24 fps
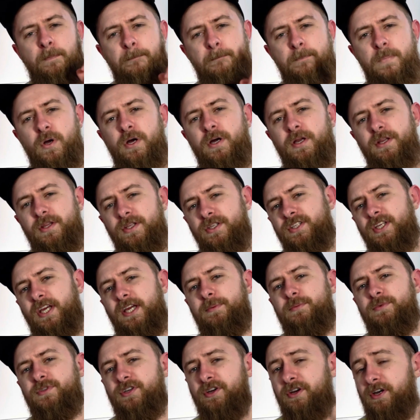but at the
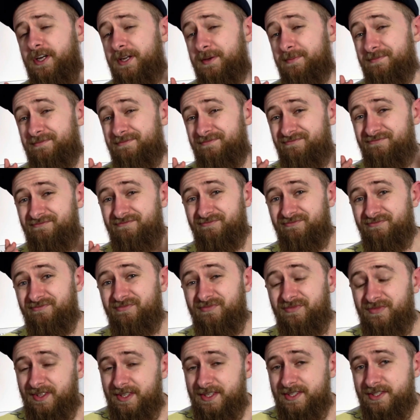same time,
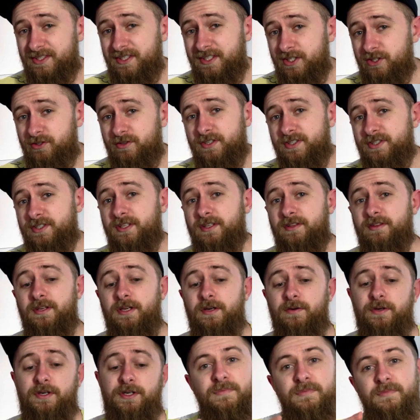it's an interesting
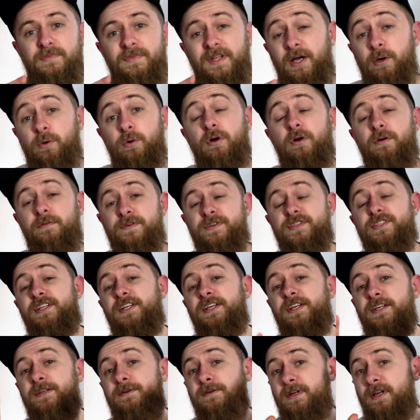theory. Now,
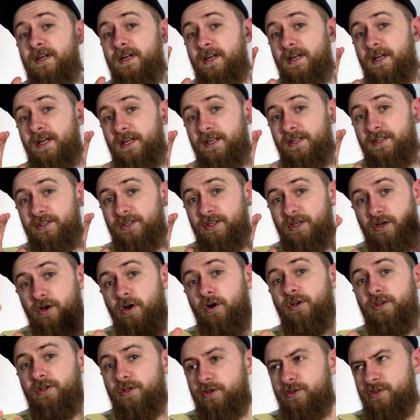obviously, you
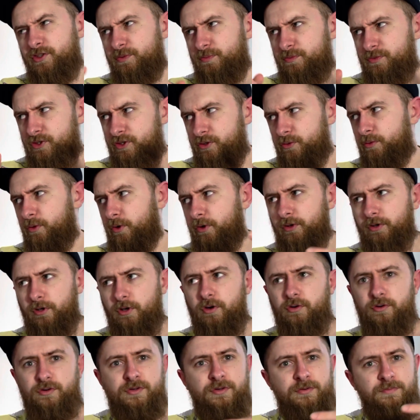can't use them to
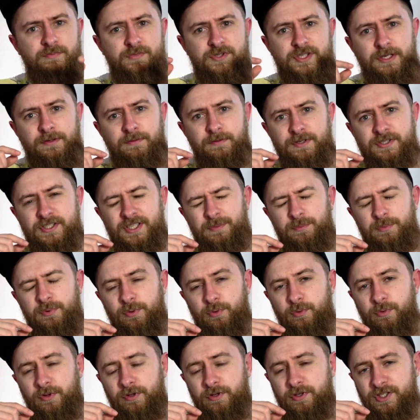unlock, say for example,
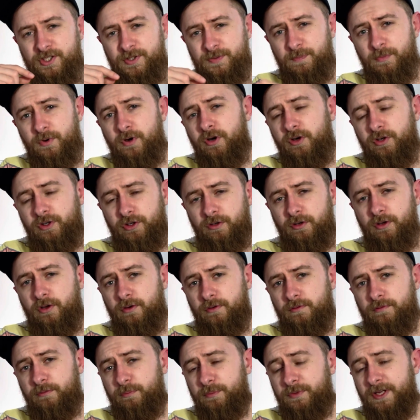the smart lock
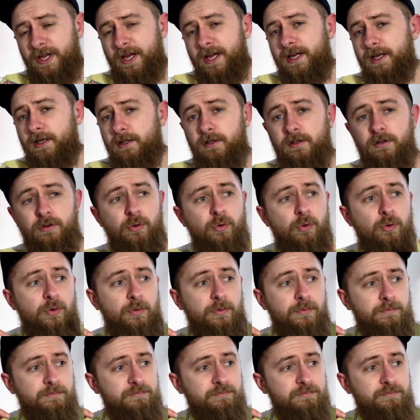from Yale or